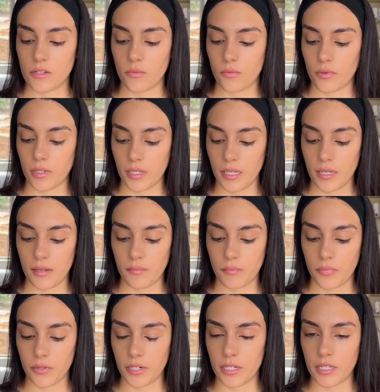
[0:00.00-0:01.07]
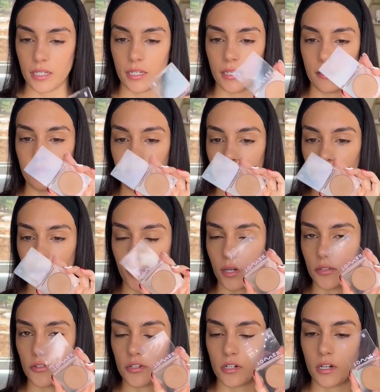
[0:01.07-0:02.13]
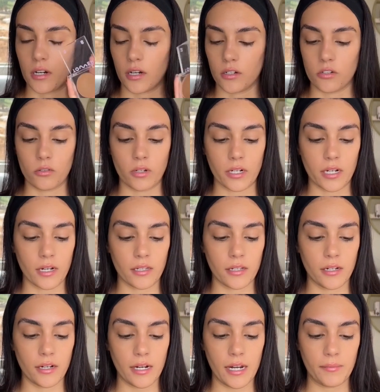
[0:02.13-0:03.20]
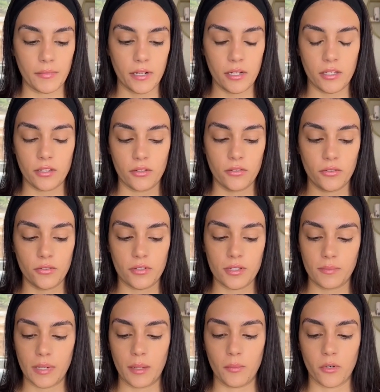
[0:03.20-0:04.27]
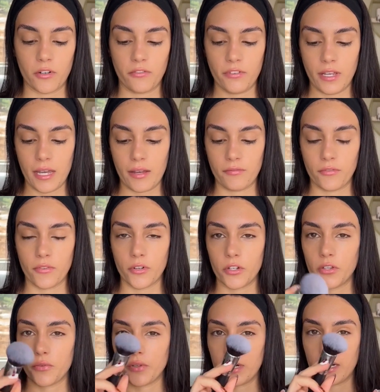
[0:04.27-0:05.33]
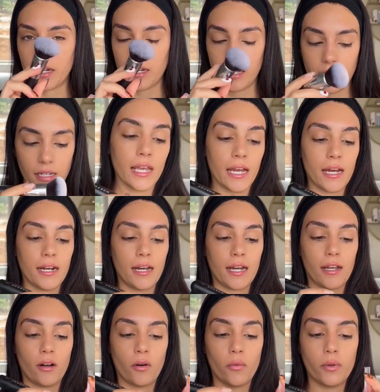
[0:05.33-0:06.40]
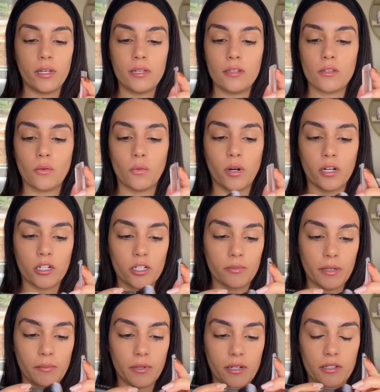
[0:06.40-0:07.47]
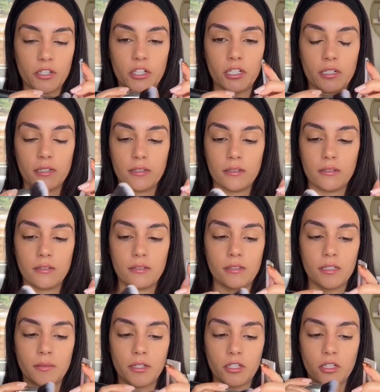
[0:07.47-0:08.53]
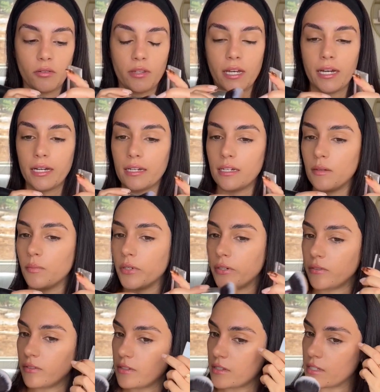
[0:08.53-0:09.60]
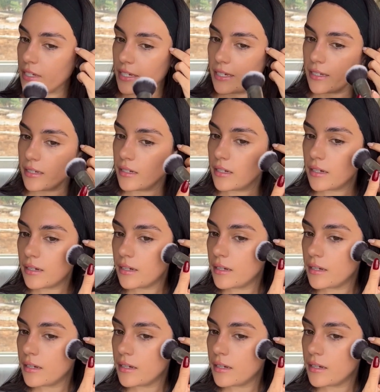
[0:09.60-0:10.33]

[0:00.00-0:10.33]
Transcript: It's a really pretty bronzer contour color. I'm going to use my Morphe M439, and I always wash my brushes, especially with acne prone skin.